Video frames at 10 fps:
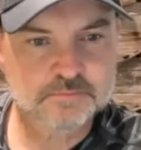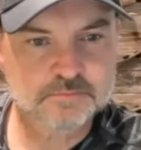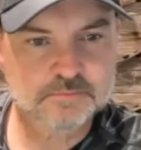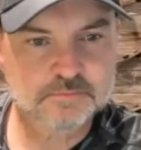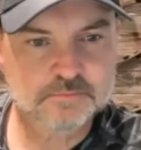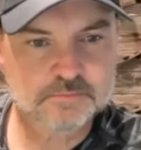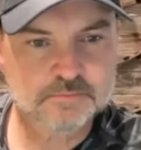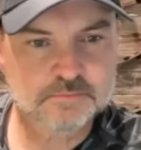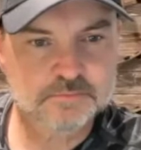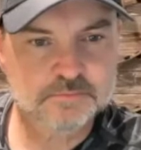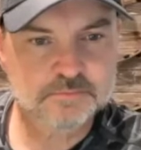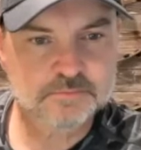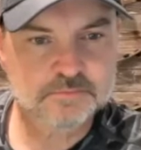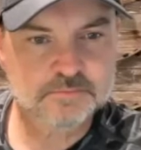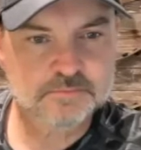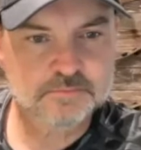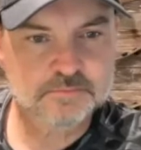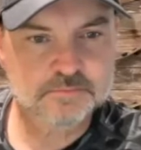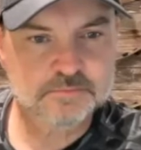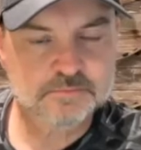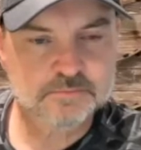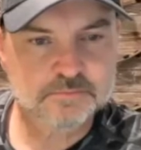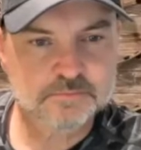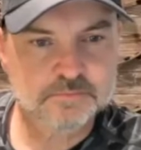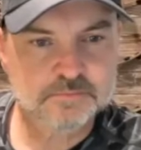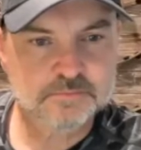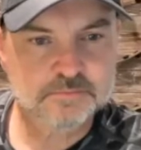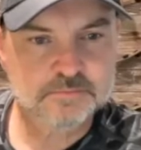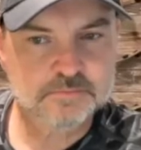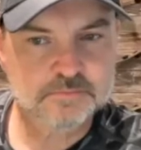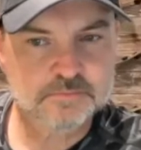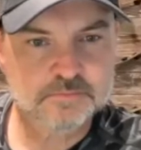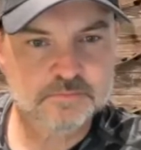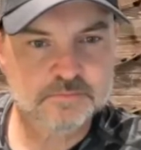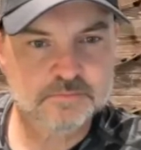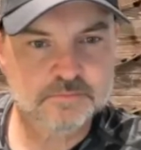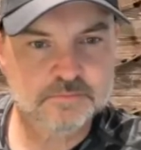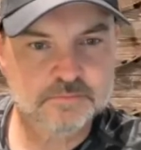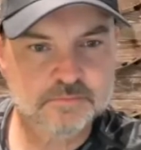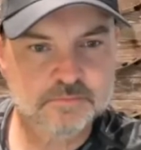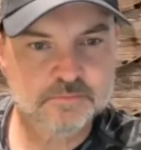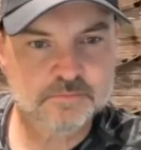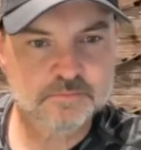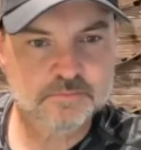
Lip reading: (silent)